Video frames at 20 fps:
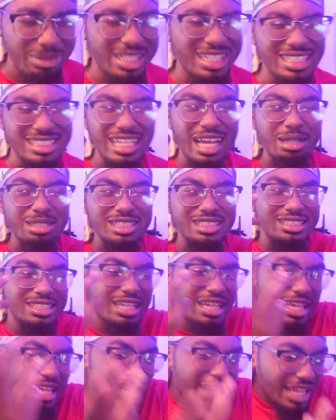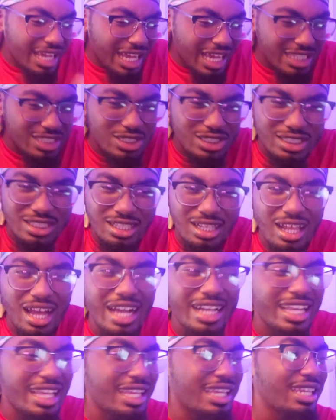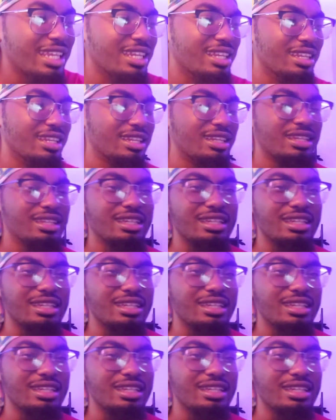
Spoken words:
because I just lock in.